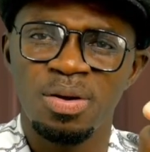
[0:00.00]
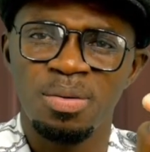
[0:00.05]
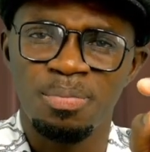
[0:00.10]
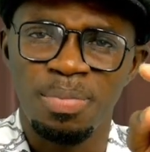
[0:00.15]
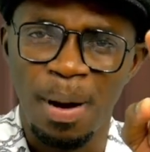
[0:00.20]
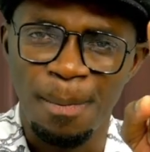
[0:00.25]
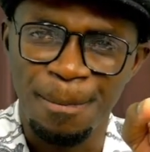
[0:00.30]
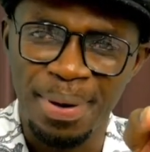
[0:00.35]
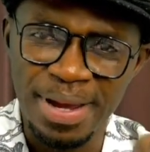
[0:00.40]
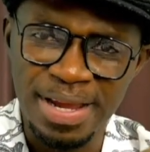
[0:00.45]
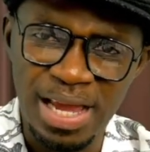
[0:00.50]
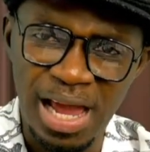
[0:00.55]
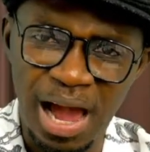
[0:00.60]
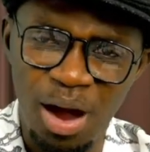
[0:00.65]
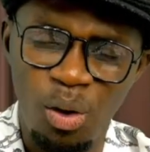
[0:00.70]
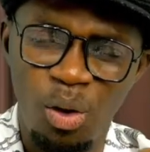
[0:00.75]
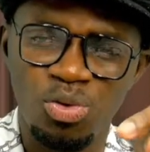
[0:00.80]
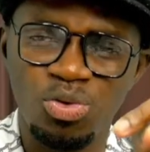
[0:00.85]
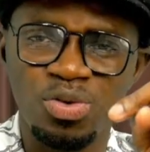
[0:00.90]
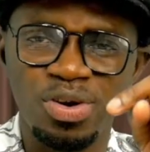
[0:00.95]

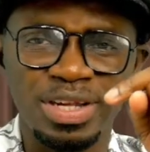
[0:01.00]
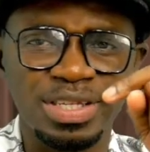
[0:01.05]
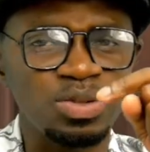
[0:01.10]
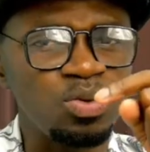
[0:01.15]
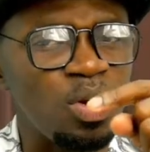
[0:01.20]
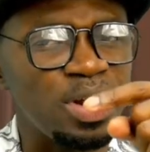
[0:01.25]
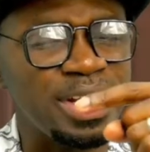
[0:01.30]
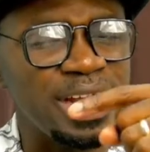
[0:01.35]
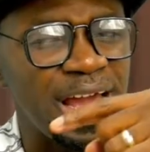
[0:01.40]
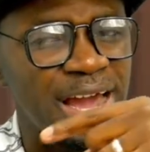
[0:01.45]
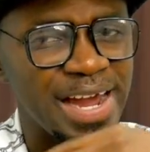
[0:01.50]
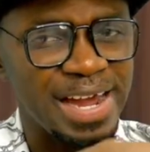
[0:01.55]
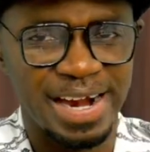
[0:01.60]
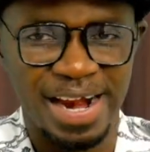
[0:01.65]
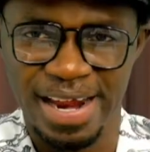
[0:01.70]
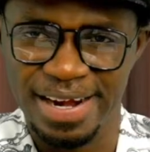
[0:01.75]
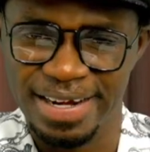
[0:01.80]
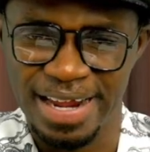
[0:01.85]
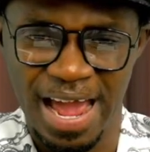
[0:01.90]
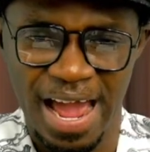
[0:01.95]
Papaya or no, so near
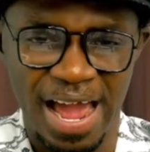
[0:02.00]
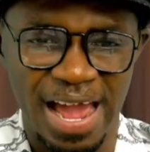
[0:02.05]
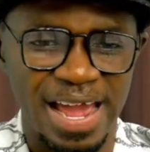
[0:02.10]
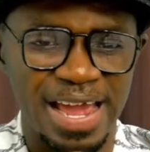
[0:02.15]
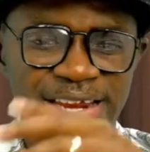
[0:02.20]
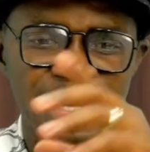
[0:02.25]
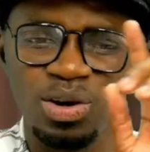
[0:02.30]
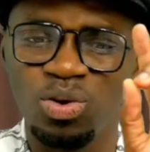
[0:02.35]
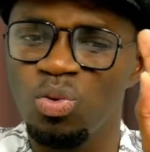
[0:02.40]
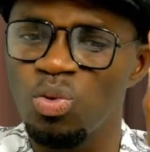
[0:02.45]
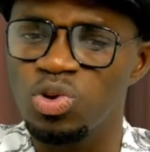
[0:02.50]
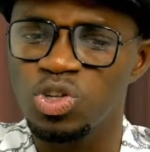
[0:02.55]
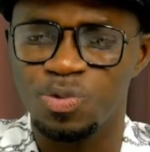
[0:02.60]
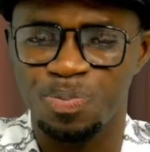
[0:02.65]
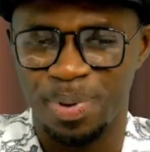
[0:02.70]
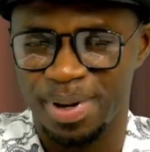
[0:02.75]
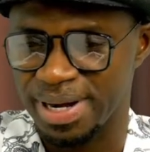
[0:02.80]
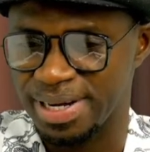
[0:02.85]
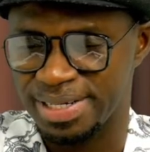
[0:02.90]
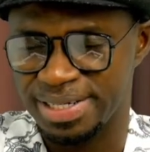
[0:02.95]
Agradaa, any good
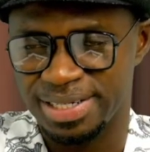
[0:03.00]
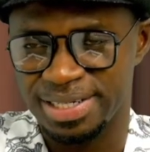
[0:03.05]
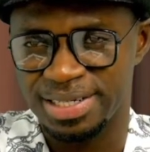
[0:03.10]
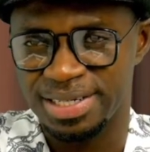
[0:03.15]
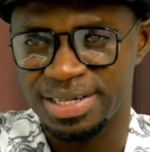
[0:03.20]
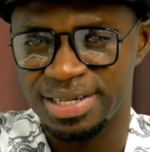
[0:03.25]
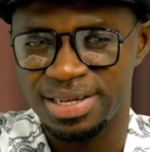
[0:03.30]
spirit.